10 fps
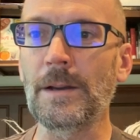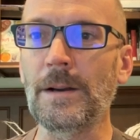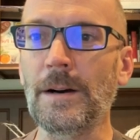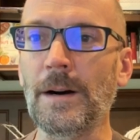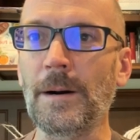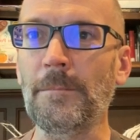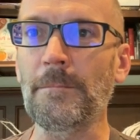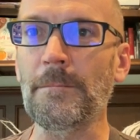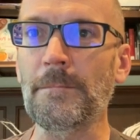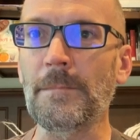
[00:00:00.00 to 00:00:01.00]
Um,
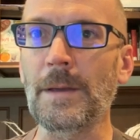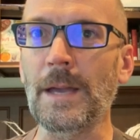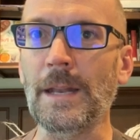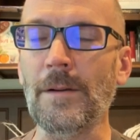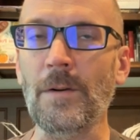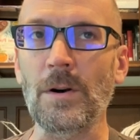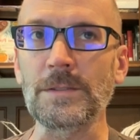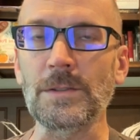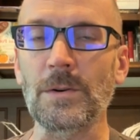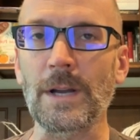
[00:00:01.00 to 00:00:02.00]
and I've
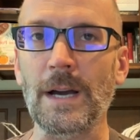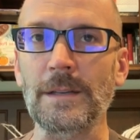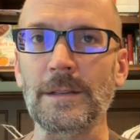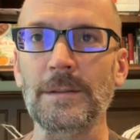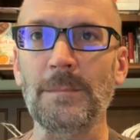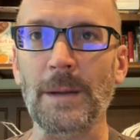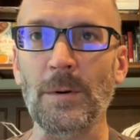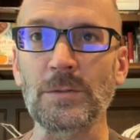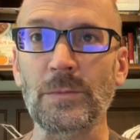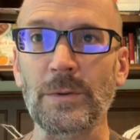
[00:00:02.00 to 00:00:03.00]
also gotten my
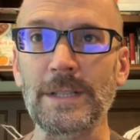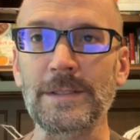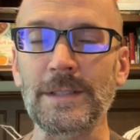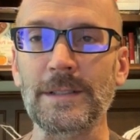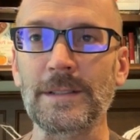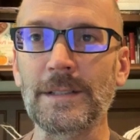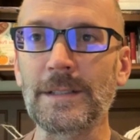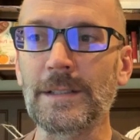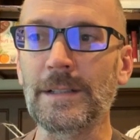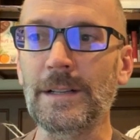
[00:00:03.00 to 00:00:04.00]
most recent
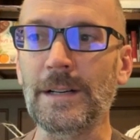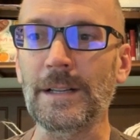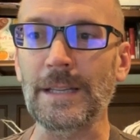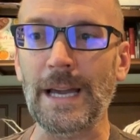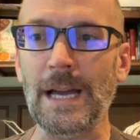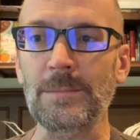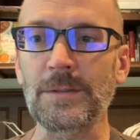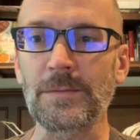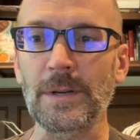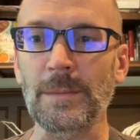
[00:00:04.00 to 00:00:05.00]
uh, labs
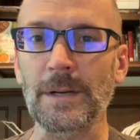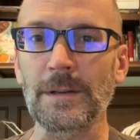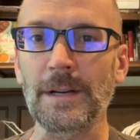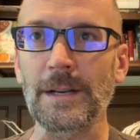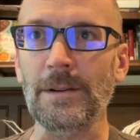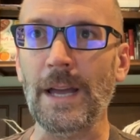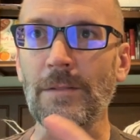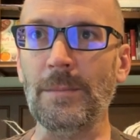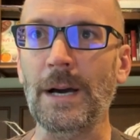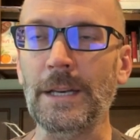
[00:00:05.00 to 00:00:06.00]
from, a, I don't have
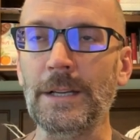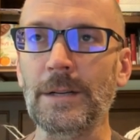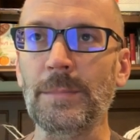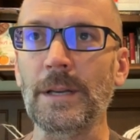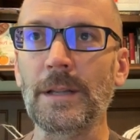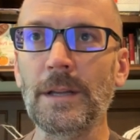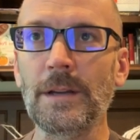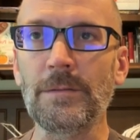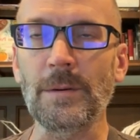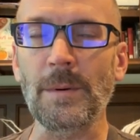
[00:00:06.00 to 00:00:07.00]
them on here, but
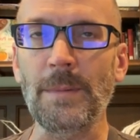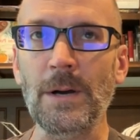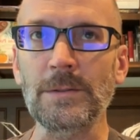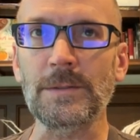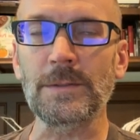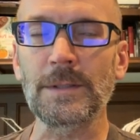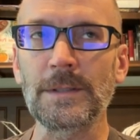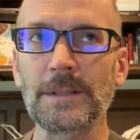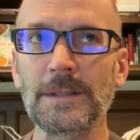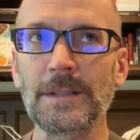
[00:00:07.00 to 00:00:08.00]
from about
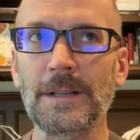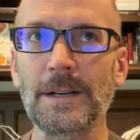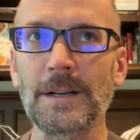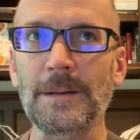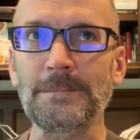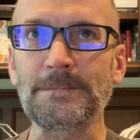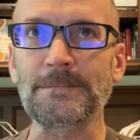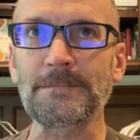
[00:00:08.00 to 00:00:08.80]
um,